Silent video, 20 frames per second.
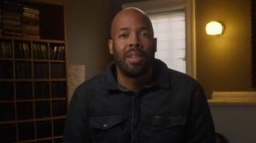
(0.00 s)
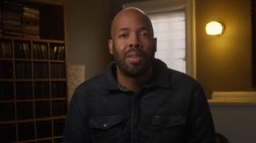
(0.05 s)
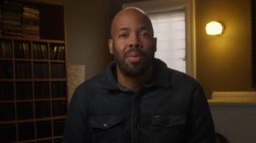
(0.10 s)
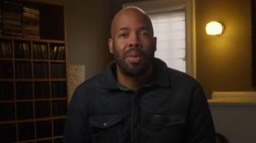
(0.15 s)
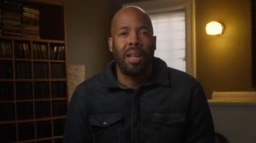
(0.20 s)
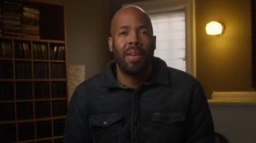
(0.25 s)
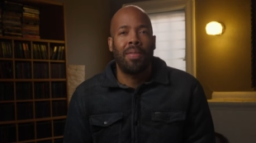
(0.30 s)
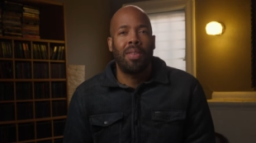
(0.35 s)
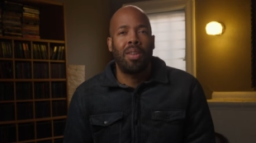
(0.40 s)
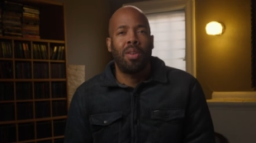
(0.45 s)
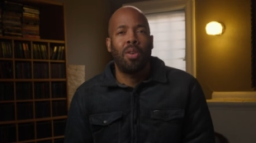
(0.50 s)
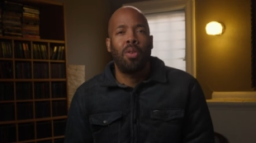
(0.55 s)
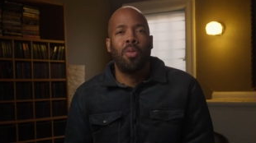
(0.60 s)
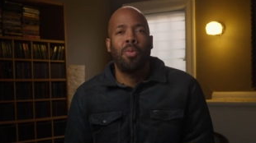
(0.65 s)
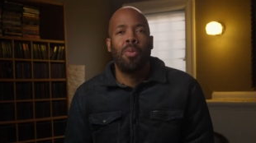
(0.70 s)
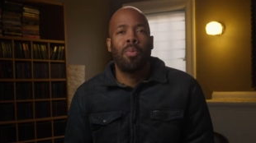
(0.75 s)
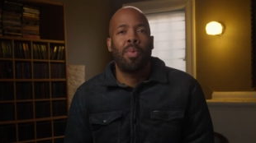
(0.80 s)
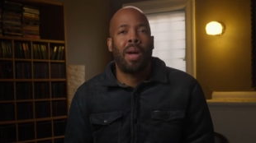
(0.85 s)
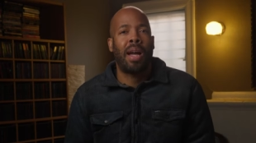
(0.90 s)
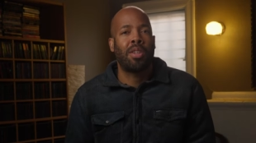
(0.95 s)
Would love to know
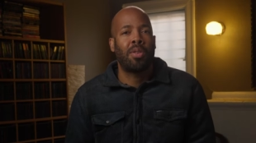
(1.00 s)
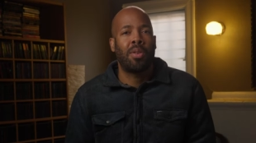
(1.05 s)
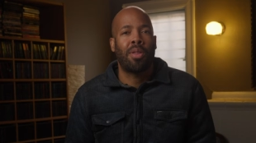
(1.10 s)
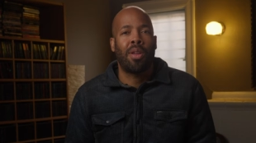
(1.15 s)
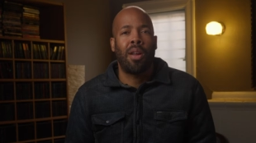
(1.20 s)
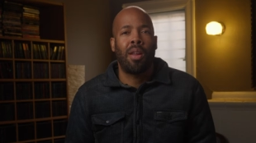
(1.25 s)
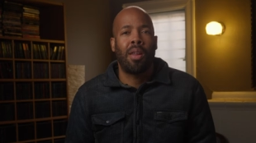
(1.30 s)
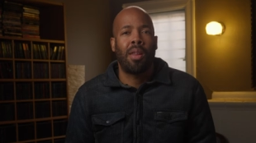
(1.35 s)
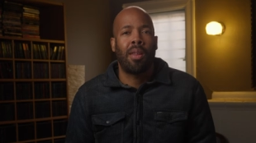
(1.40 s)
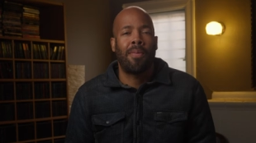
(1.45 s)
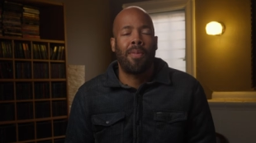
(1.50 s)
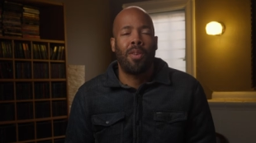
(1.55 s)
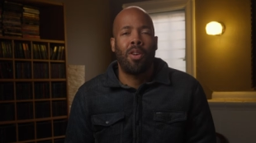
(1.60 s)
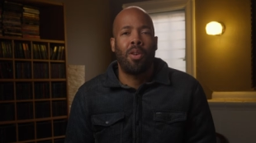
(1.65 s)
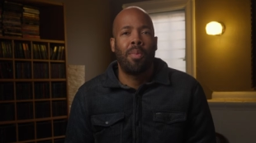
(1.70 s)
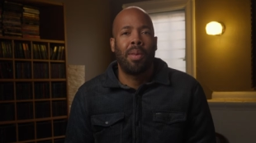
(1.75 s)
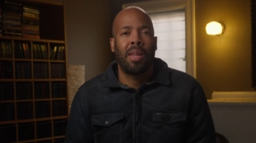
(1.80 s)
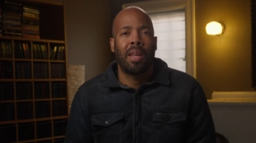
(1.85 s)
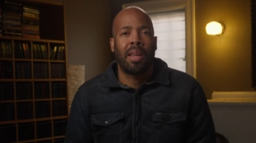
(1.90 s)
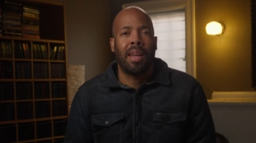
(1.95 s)
what you thought of the
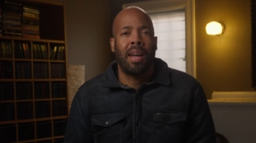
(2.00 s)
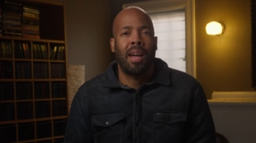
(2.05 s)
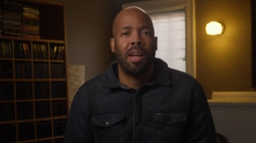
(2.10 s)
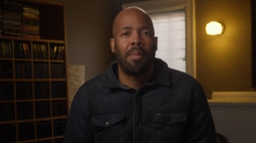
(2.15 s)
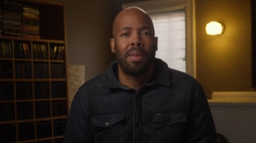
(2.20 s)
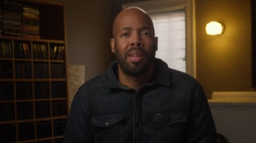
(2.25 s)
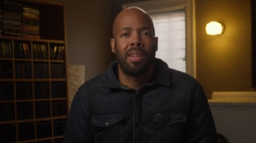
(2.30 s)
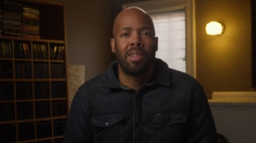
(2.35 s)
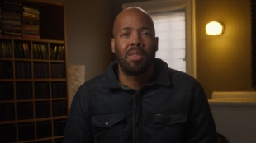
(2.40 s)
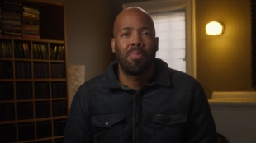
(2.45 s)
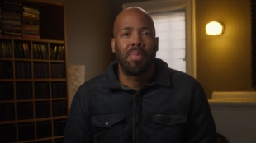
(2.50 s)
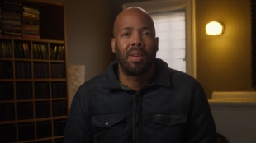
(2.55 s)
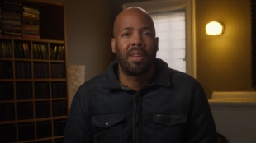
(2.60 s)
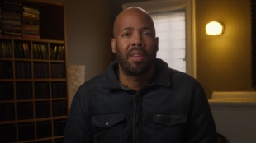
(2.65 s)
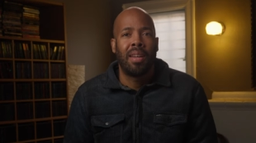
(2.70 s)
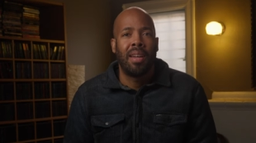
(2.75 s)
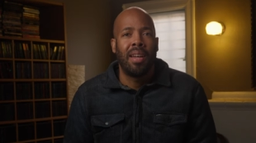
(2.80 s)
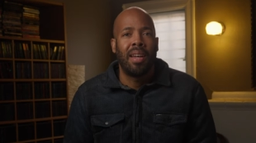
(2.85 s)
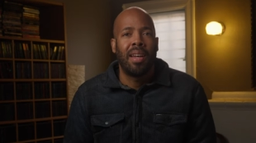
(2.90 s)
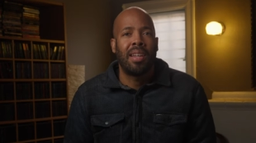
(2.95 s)
film in the comments,
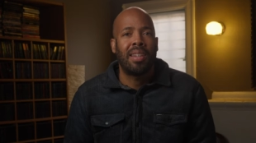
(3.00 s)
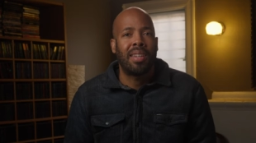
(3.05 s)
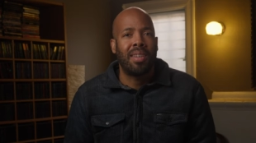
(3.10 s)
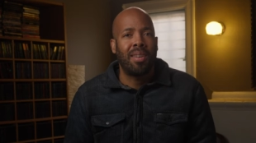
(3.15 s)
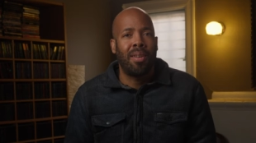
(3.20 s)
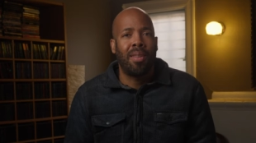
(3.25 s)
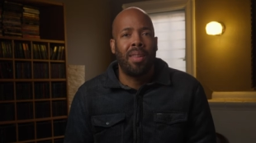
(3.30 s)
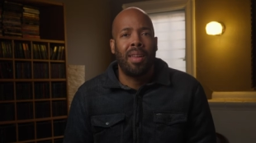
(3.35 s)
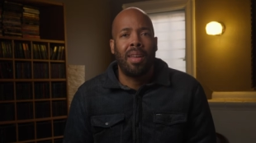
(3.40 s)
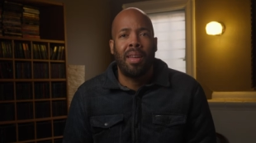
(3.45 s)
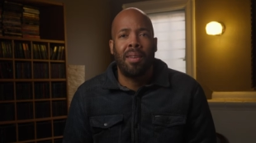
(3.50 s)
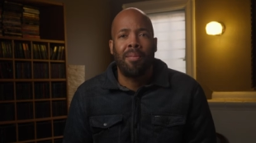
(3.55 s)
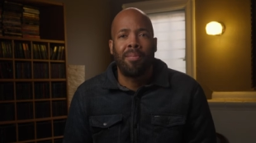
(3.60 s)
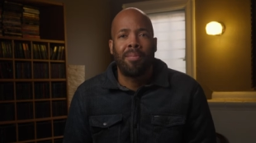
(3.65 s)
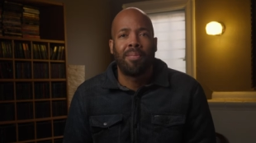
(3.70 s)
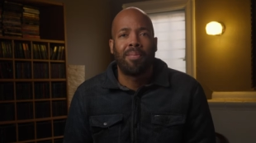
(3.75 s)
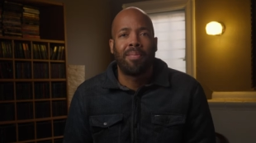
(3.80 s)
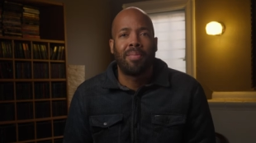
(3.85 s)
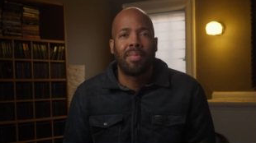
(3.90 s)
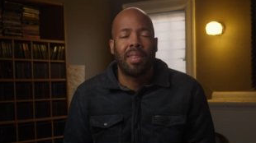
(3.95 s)
but until
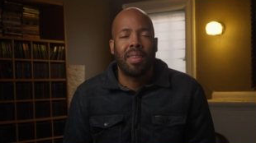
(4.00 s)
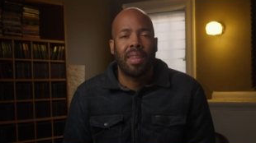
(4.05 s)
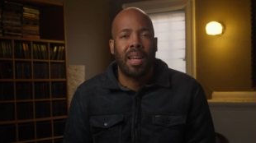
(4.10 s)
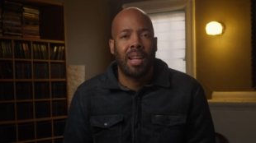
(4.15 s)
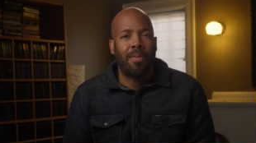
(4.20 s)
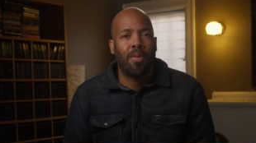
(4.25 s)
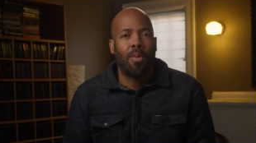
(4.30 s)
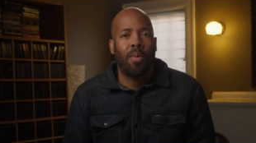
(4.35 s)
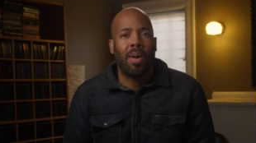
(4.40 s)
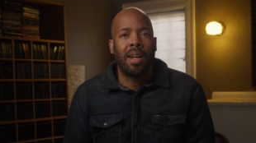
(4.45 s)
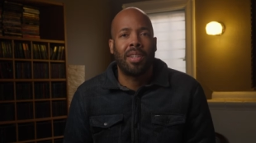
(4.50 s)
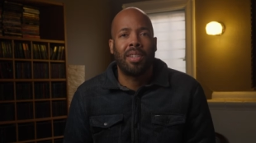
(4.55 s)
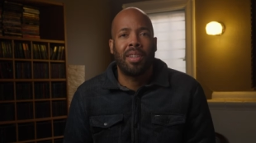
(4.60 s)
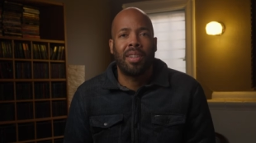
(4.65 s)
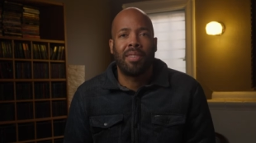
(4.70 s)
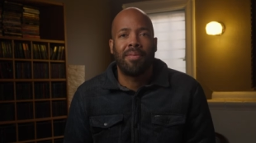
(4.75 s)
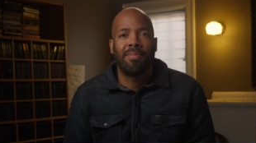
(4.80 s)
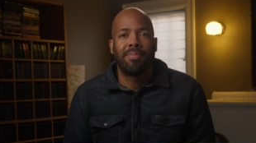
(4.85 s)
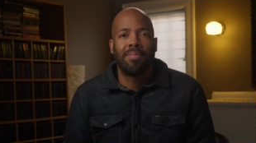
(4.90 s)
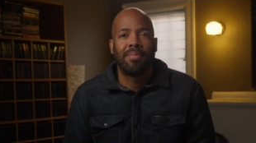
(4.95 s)
then, thanks for
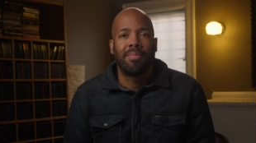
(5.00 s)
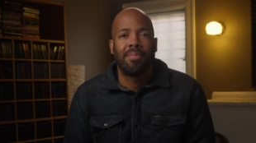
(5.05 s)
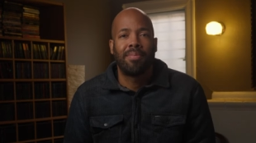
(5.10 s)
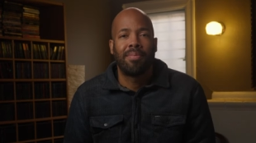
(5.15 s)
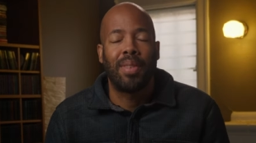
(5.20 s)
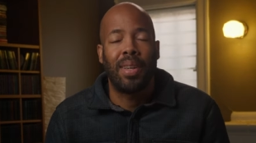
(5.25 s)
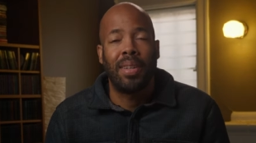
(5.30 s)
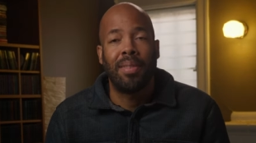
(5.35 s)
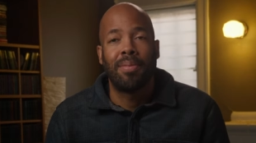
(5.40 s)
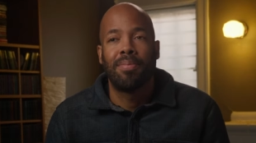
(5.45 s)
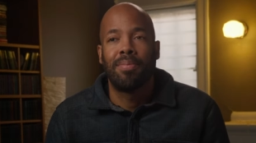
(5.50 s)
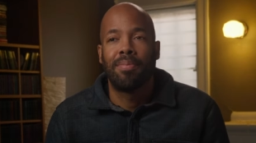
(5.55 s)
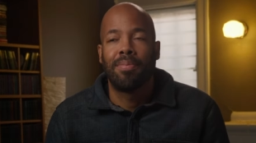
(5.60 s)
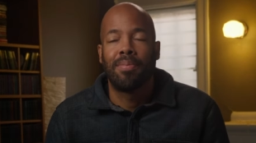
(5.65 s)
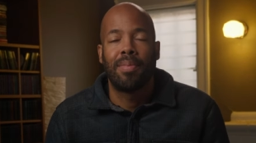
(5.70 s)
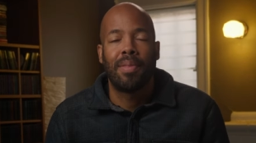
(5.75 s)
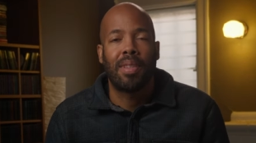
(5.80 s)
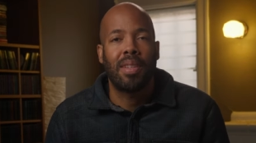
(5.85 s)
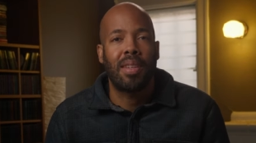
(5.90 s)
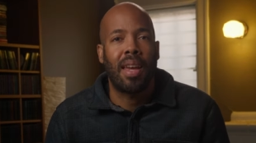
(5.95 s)
watching and, well,
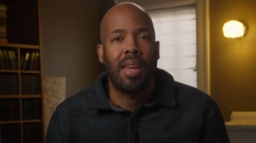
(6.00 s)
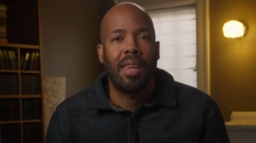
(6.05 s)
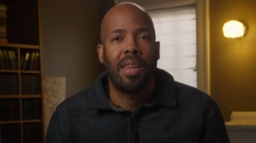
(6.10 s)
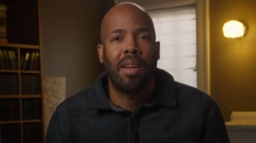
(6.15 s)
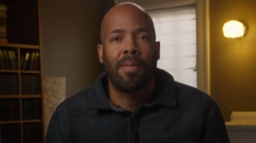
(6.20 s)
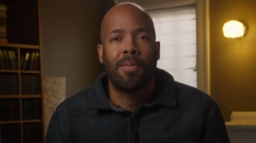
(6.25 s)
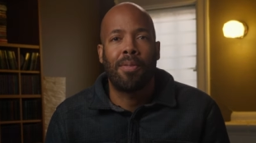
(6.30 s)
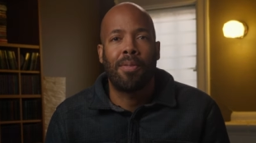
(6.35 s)
stay young